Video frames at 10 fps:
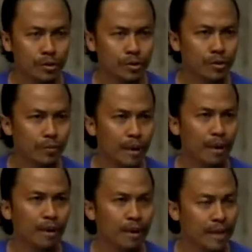user group
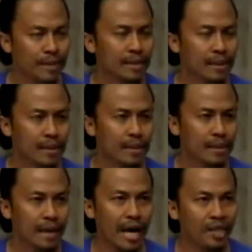are organizing
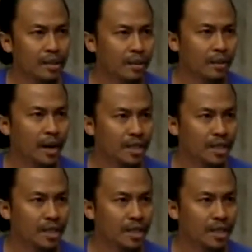the Asia,